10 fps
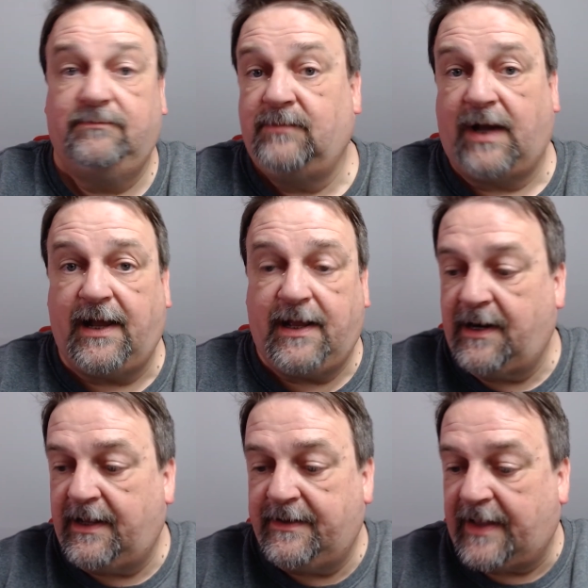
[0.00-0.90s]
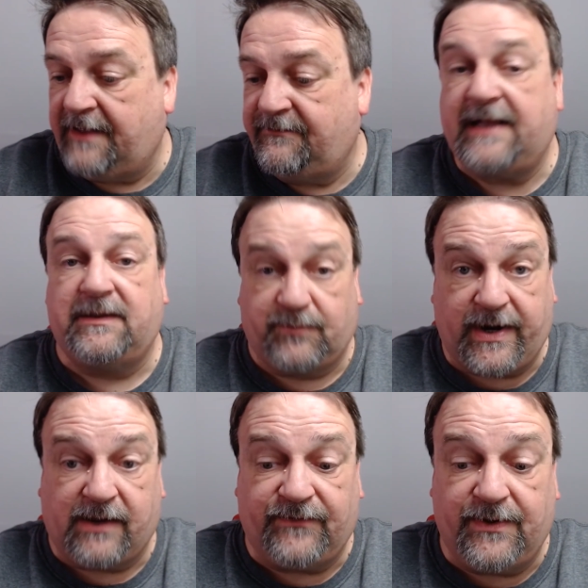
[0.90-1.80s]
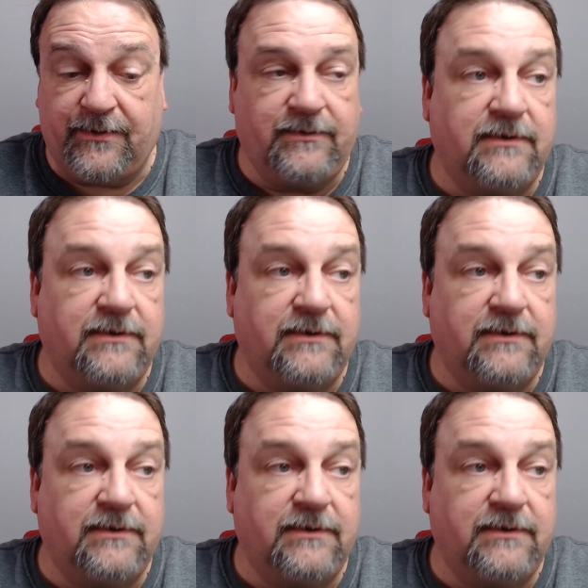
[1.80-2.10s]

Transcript: I've yet to break a phone.